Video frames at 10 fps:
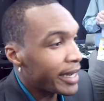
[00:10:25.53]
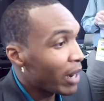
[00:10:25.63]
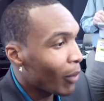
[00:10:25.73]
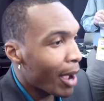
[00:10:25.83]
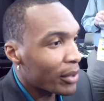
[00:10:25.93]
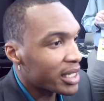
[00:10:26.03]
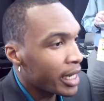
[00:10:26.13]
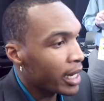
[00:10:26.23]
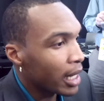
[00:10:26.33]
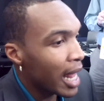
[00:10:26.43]
Nate
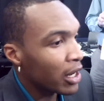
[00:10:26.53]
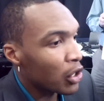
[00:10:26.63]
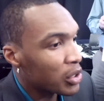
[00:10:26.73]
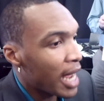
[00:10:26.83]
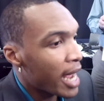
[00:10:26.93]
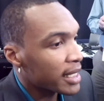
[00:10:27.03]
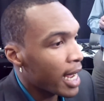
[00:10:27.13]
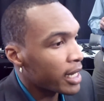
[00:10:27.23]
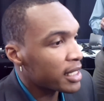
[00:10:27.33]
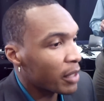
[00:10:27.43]
Robinson. A lot of those guys
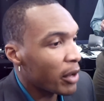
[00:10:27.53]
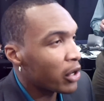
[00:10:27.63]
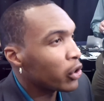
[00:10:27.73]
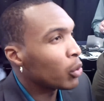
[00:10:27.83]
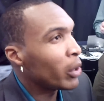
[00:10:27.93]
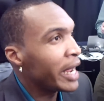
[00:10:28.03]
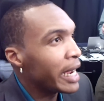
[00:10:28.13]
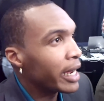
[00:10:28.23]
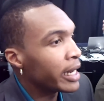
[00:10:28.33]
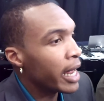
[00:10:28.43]
kind of took me under the
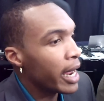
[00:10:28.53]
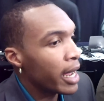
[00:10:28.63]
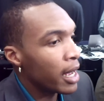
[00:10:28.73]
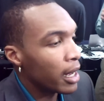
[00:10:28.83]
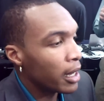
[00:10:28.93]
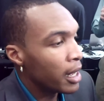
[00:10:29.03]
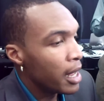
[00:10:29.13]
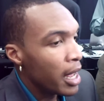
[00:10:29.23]
wing, and I